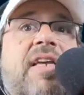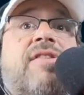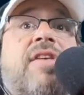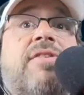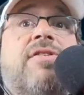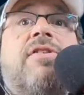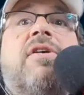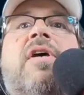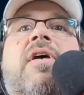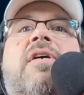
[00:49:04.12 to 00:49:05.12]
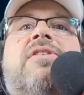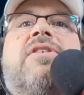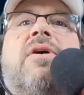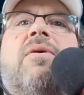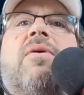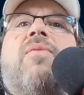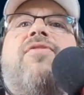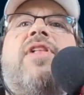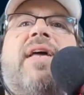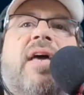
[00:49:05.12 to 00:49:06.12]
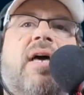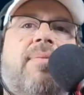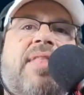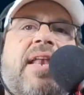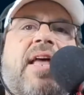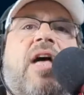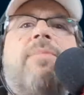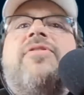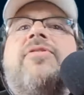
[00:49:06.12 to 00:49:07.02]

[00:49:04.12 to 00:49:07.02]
sense. So hopefully that helps.